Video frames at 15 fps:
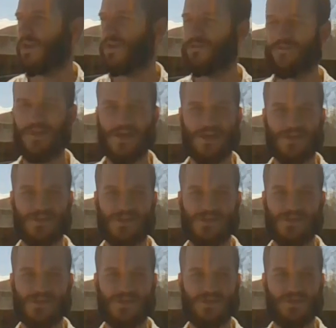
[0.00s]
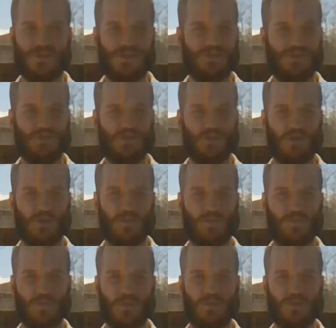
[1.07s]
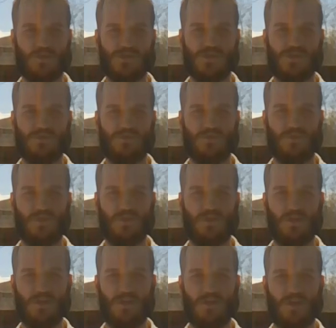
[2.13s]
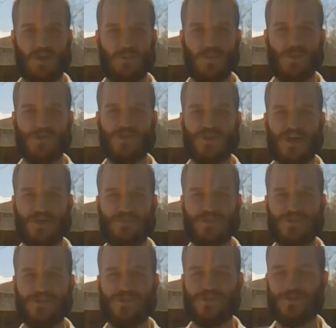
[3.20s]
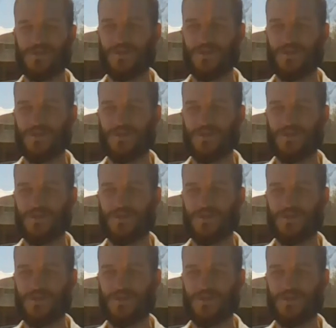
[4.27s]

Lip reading: Flax is easy to grow, grows in most climates.